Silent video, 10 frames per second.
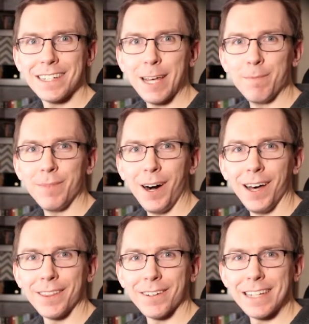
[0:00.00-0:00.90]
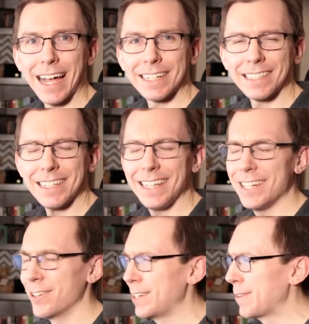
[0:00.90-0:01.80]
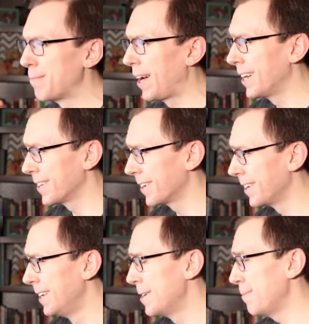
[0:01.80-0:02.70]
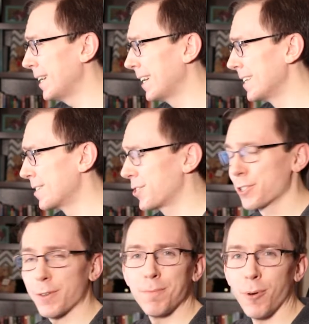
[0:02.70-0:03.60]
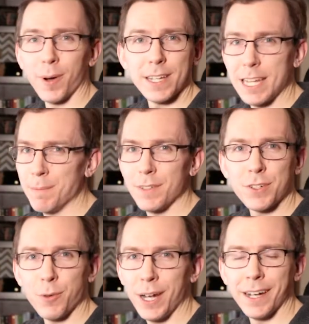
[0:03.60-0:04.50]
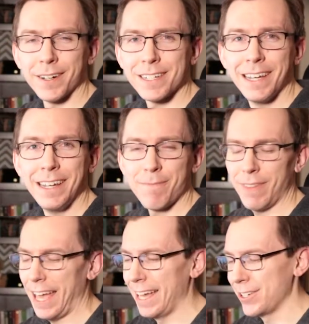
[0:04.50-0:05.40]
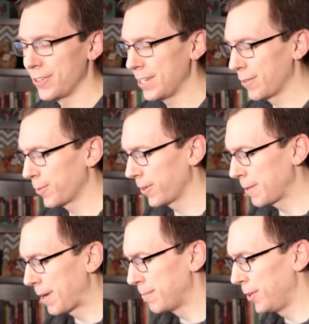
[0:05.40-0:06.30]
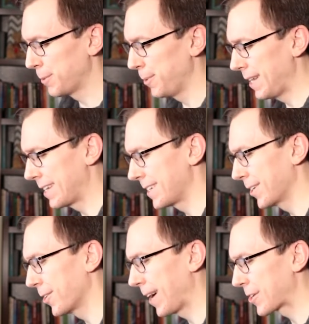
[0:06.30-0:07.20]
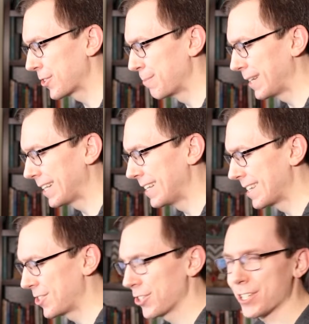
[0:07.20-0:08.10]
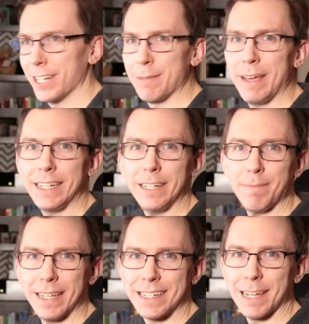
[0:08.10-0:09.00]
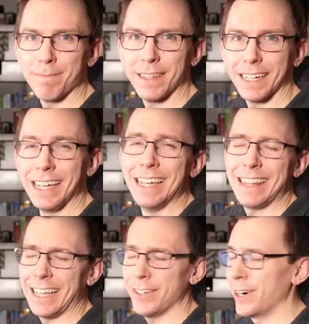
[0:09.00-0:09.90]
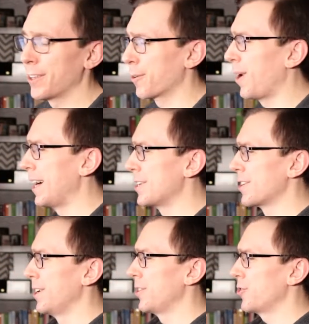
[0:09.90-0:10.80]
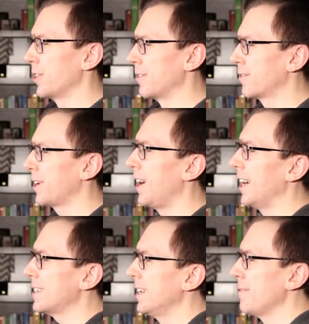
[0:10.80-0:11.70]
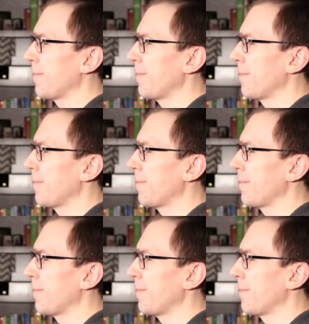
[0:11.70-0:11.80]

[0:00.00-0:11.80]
Some authors actually say don't even bother, because just report sums of squares and don't even worry about multiple testing correction, because it's just going to make you miss something that you otherwise should have caught.